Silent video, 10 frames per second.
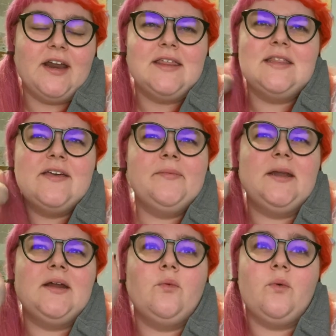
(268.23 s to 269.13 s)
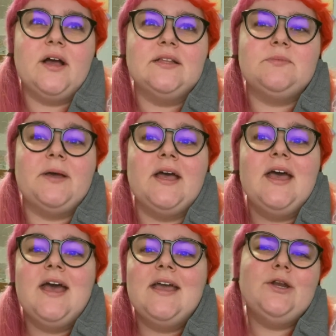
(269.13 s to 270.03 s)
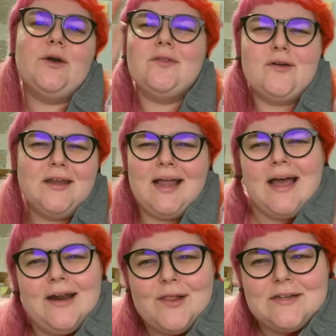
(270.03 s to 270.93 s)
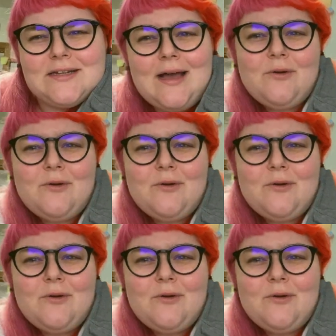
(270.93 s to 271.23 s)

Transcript: I think they've been in once, but you know, they're online all the time.